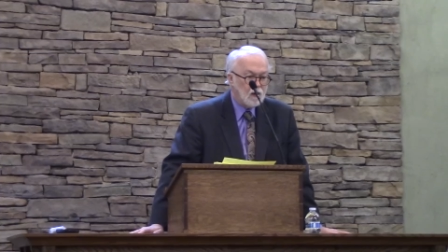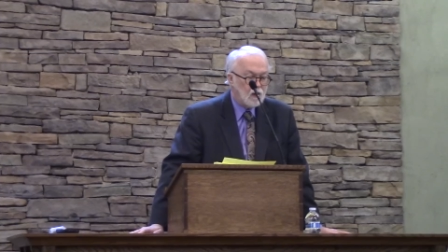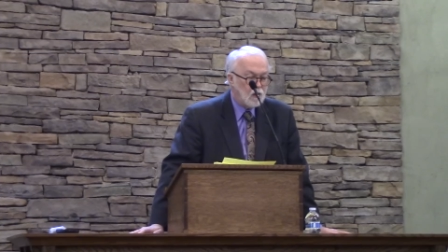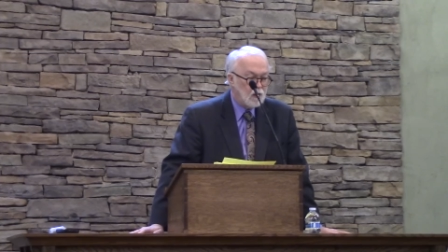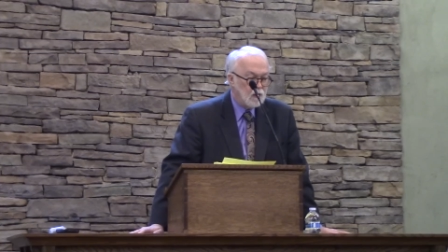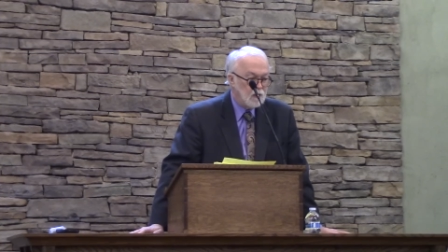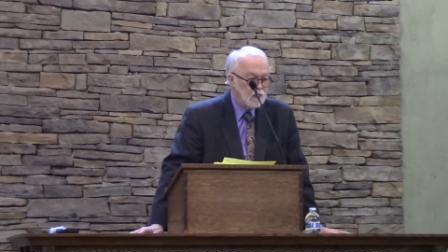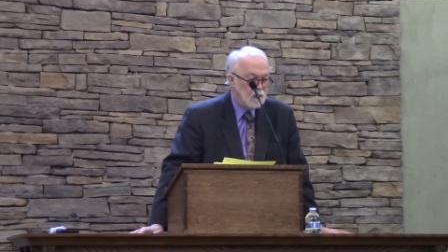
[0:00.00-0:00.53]

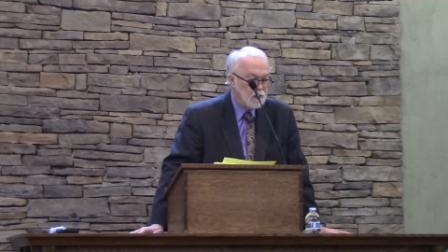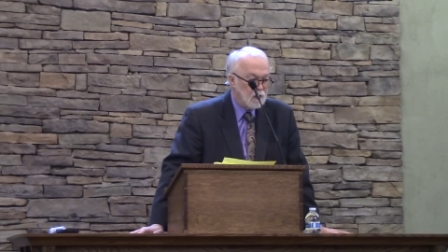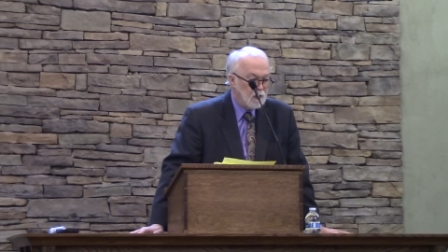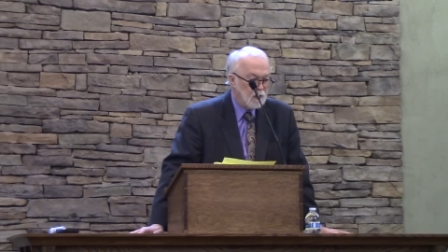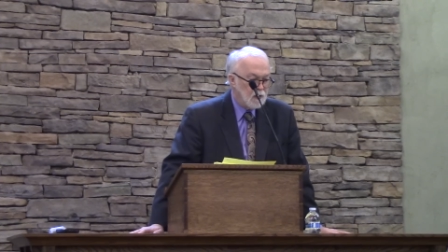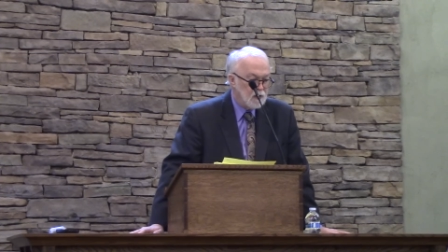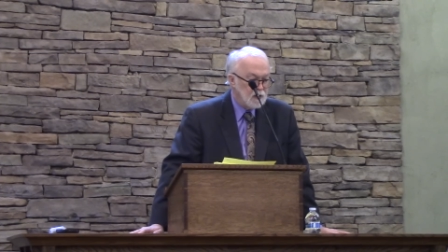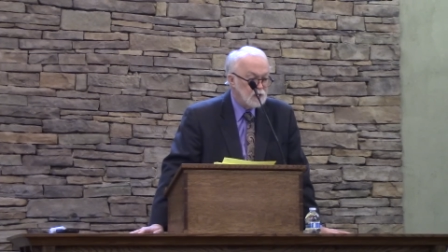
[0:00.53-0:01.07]

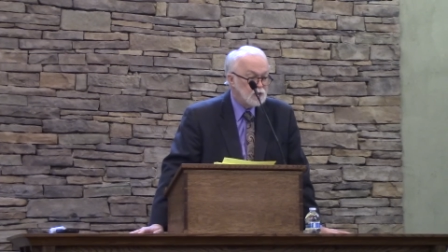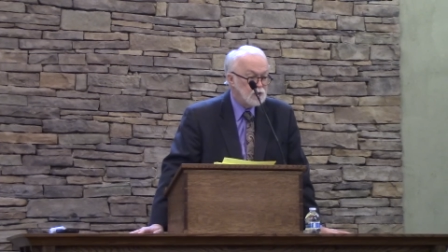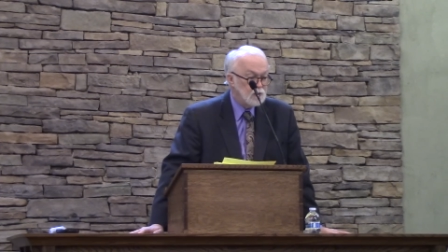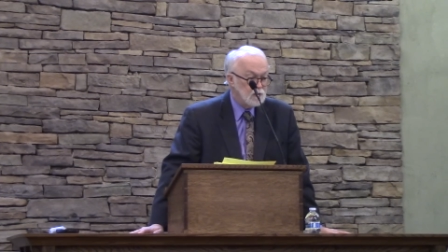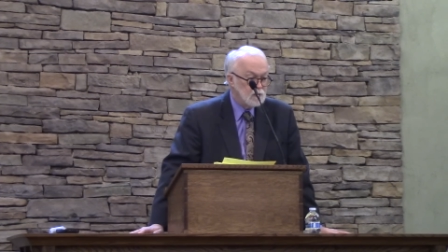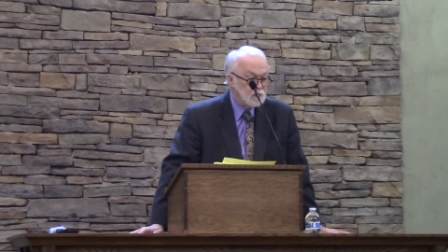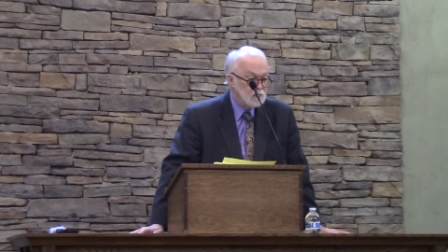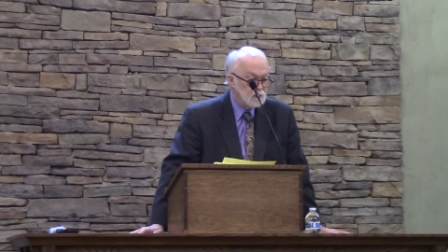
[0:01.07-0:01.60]
on
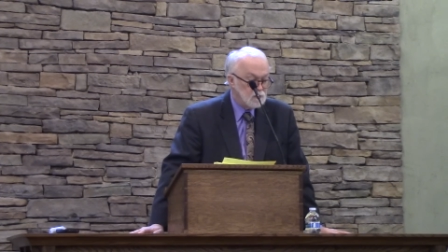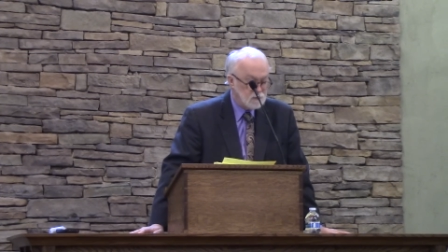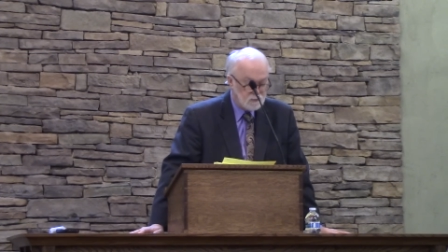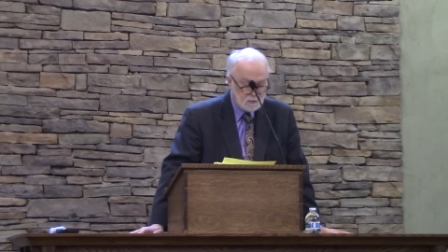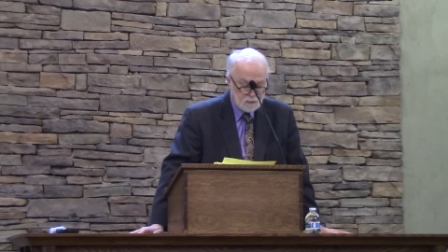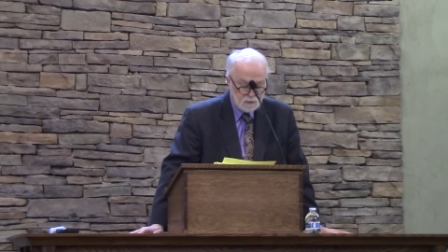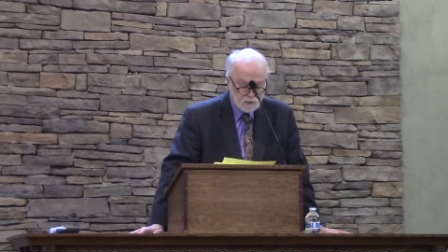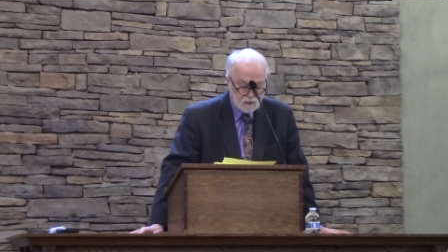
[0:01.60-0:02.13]
Easter
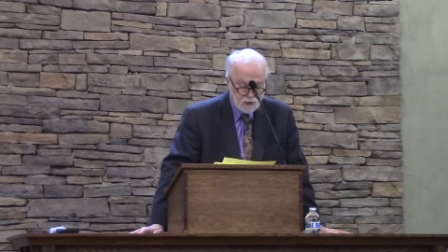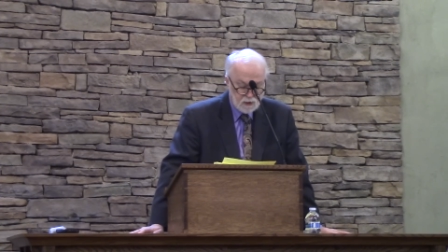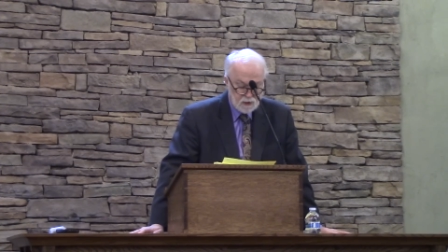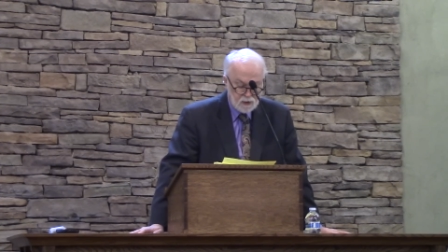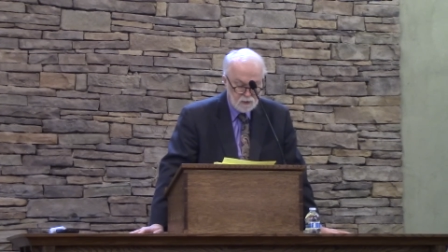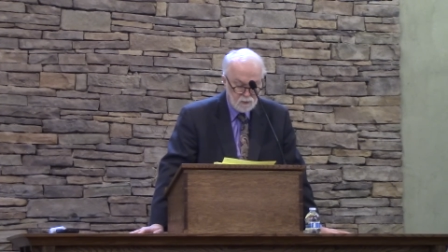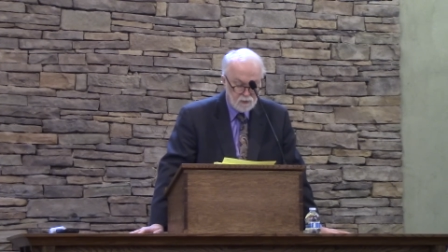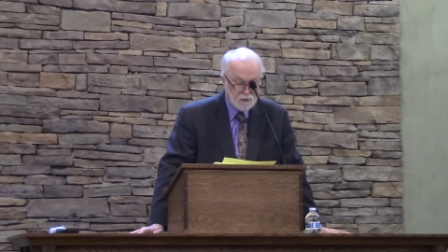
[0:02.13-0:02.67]

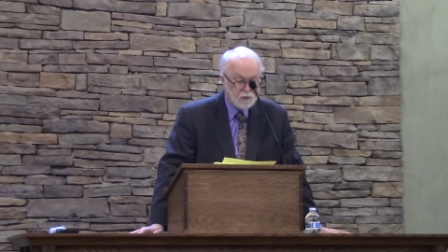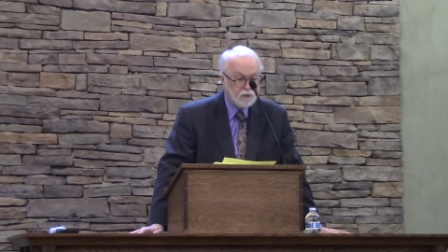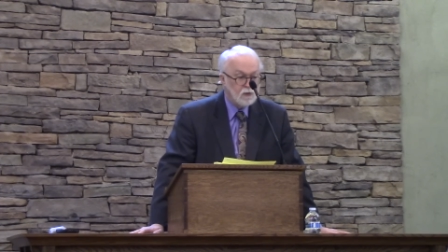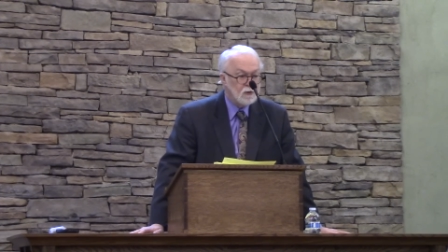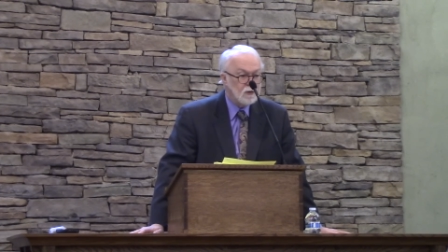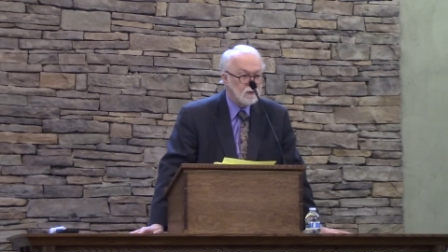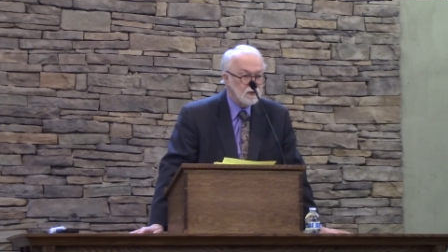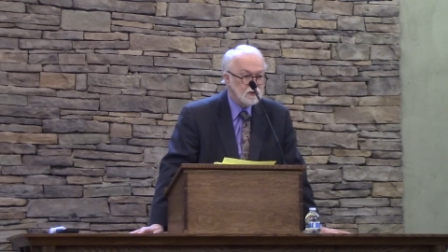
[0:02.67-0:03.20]
Sunday with the
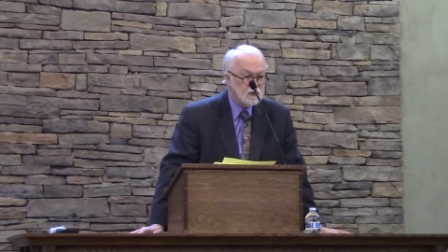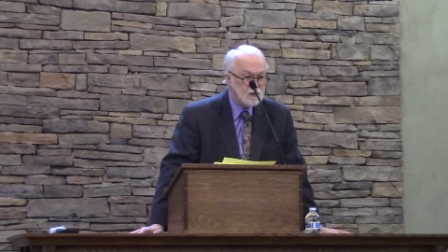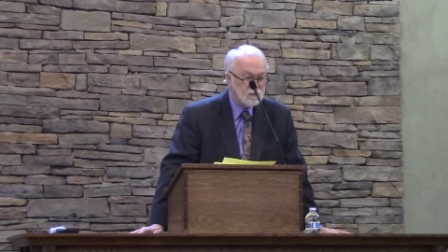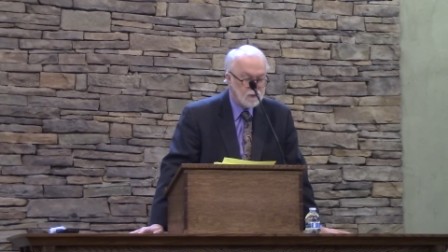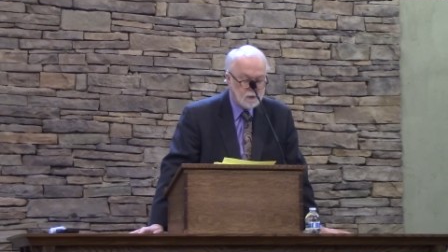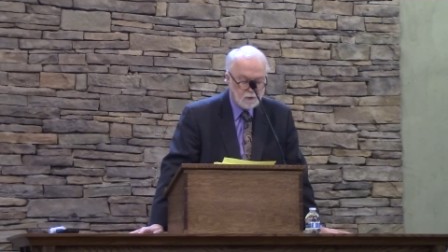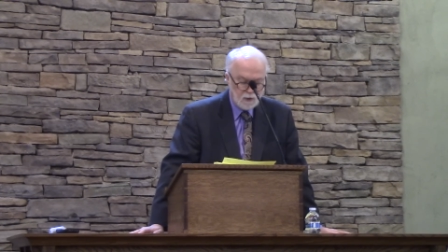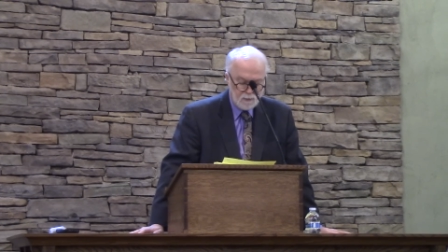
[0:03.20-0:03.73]
Eucharist of
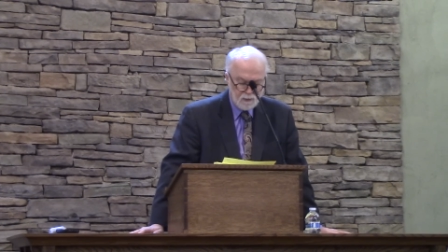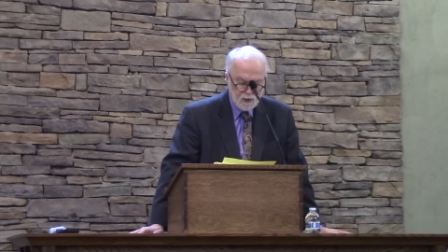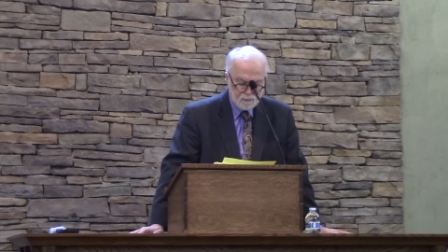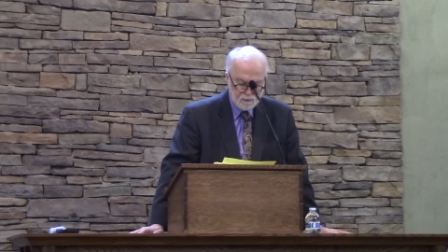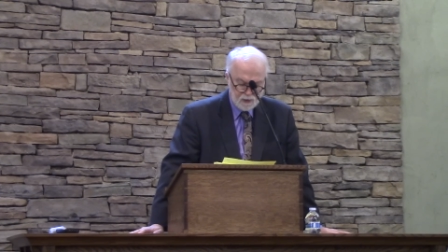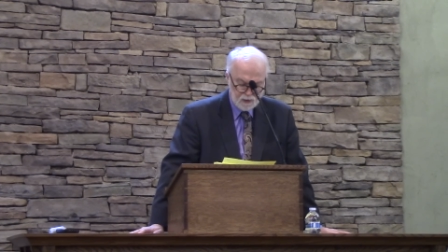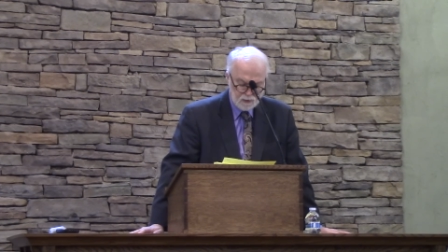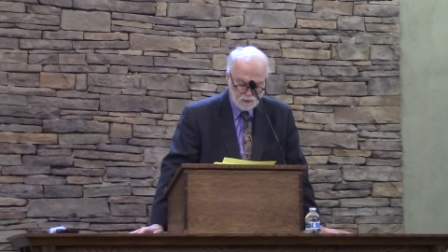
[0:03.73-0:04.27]
the newly
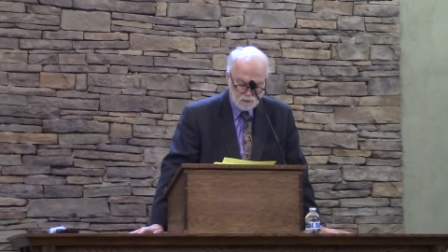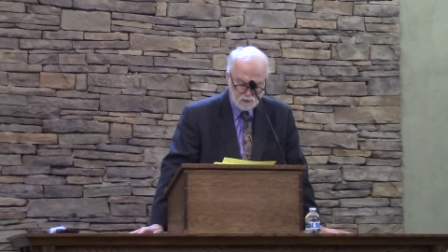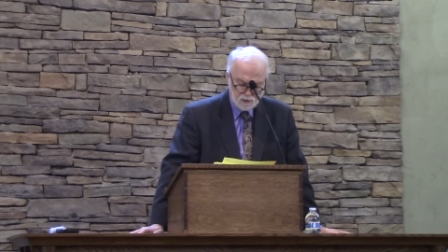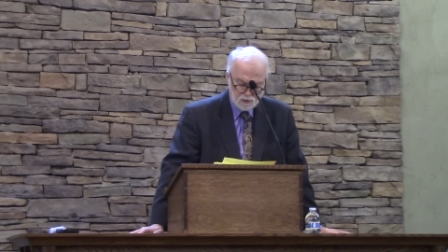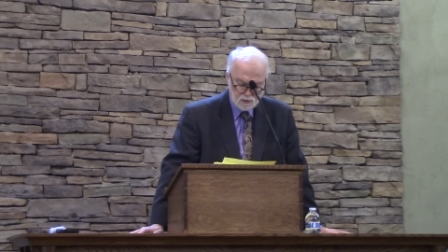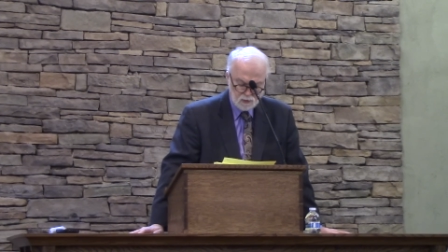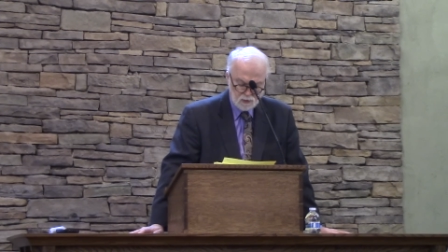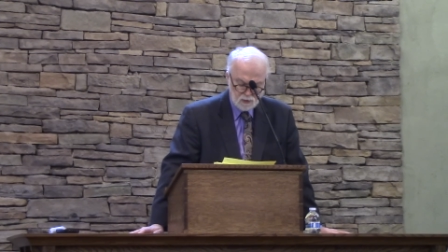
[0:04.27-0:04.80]
baptized
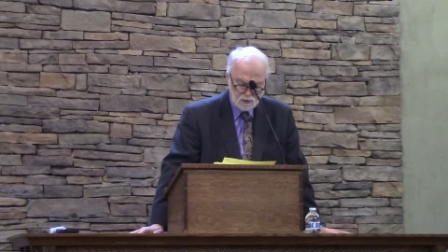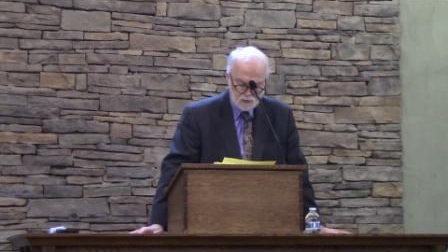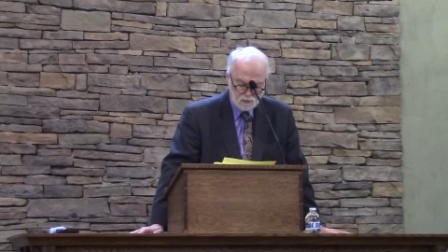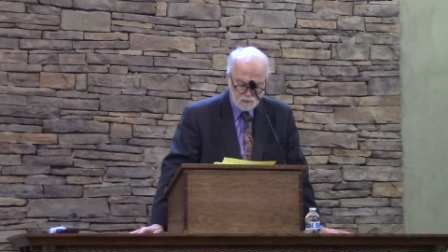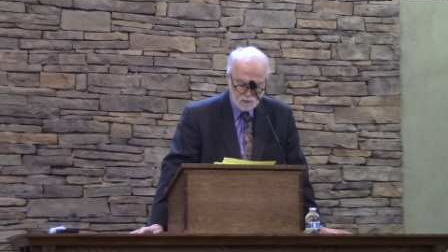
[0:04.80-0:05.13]
Christians,